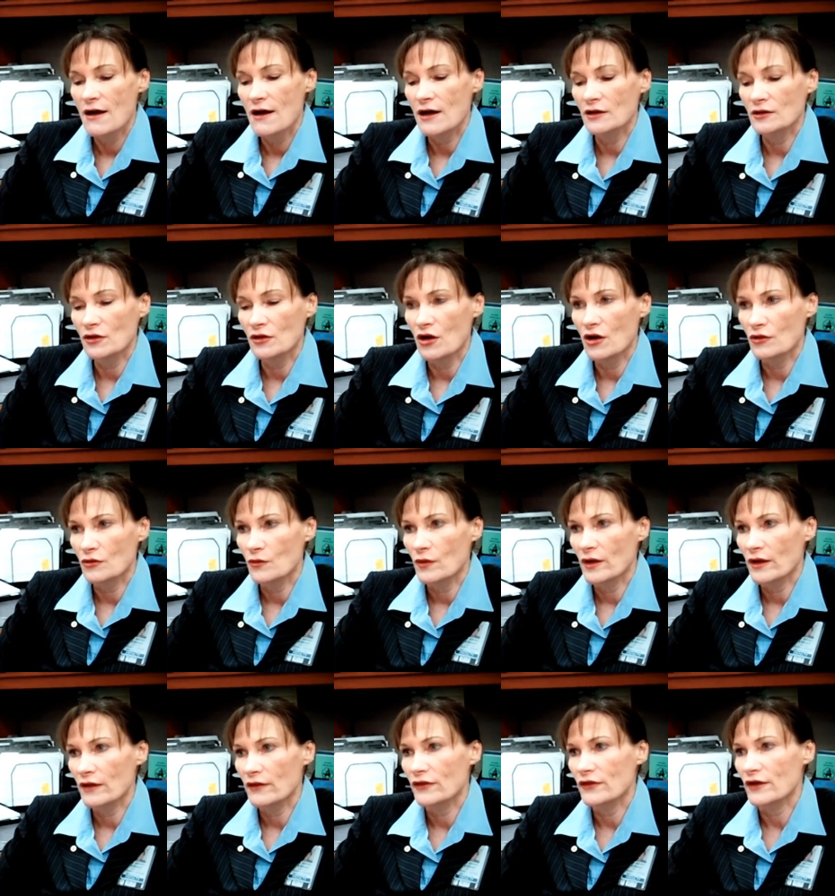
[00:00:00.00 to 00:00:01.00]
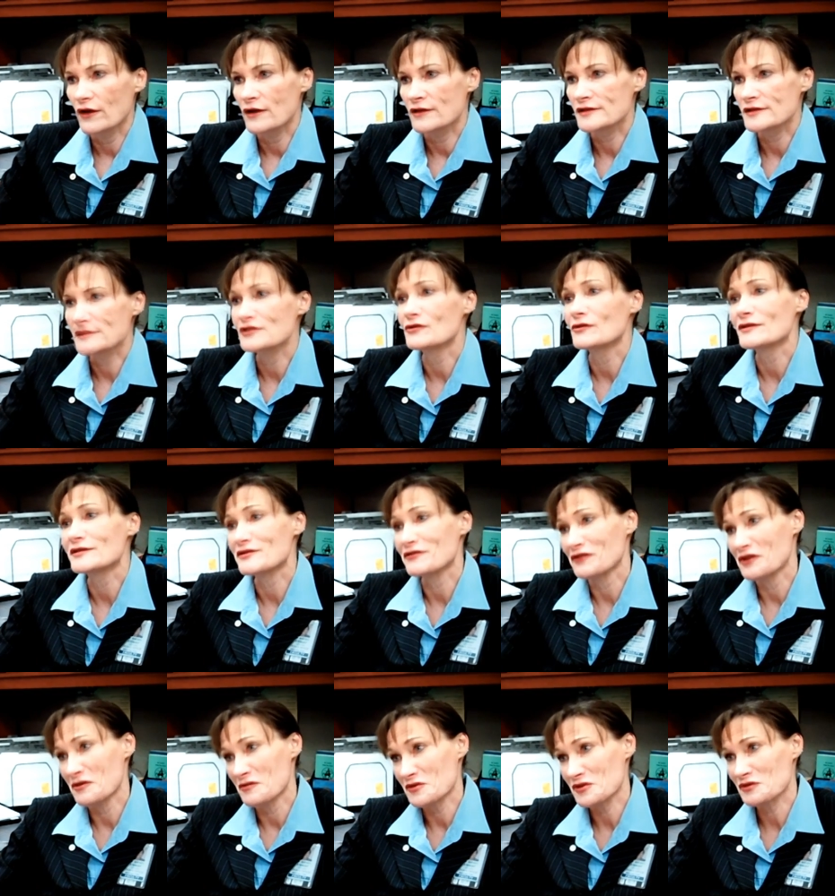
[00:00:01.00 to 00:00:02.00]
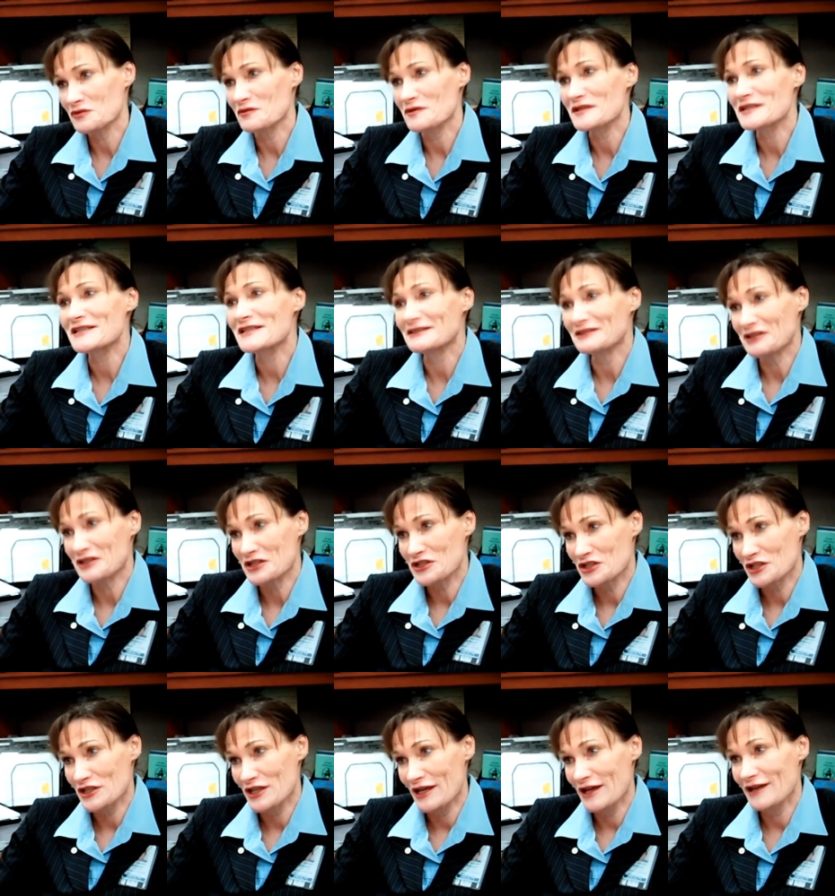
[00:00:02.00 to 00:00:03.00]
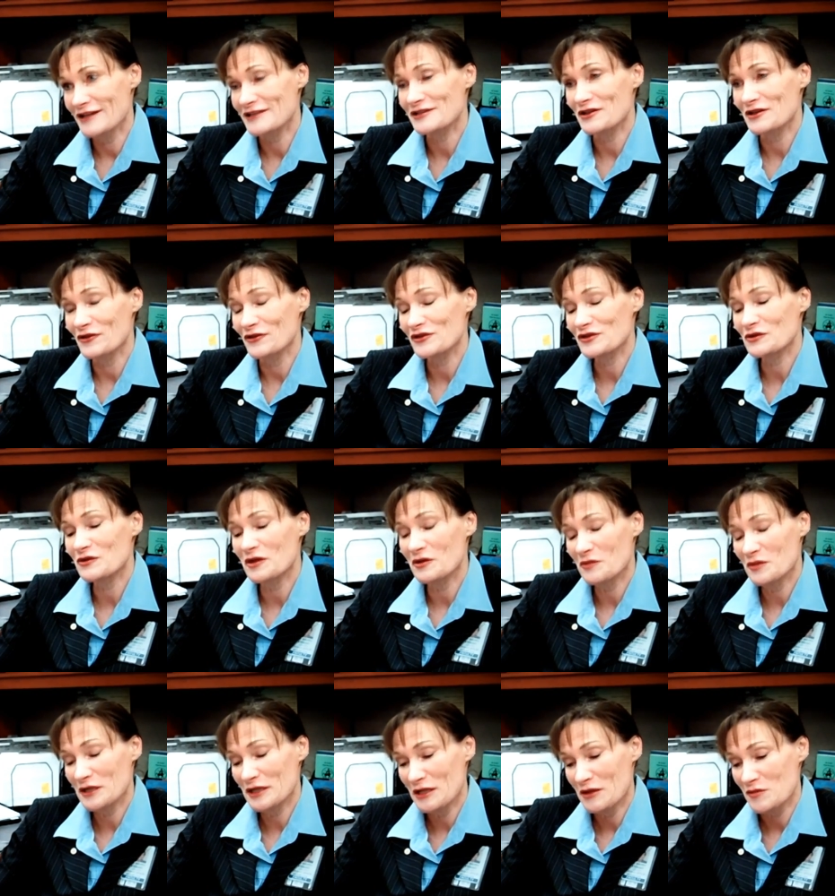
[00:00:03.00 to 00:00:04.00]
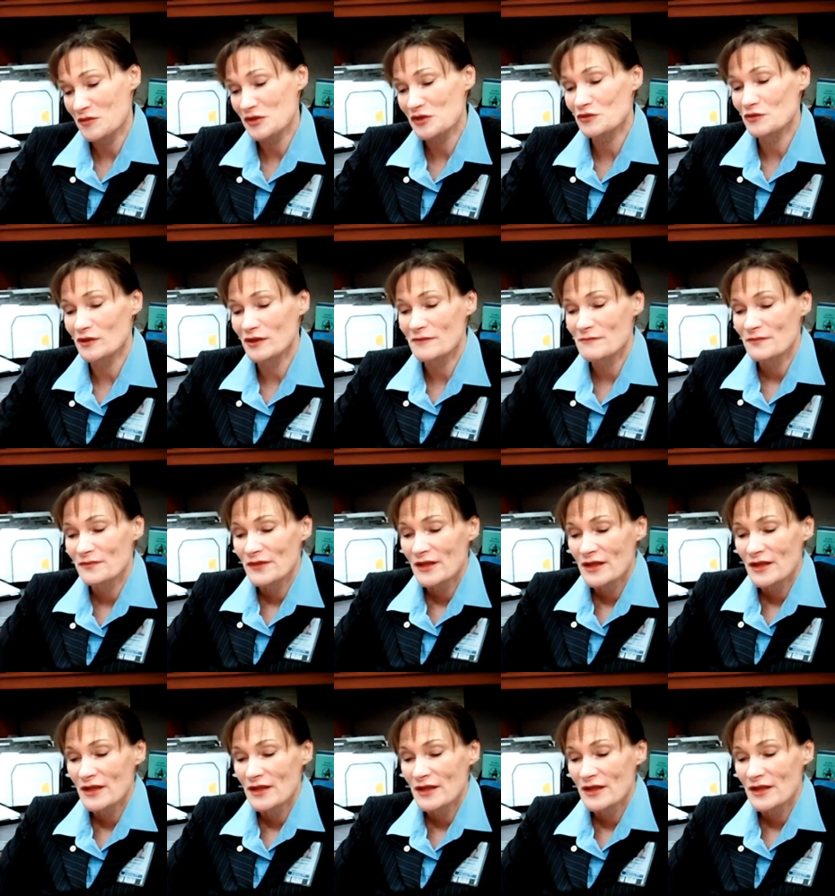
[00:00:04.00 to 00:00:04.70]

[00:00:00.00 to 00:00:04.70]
along with a series of chemistries that lead to that. So it's quite a bit of chemistry.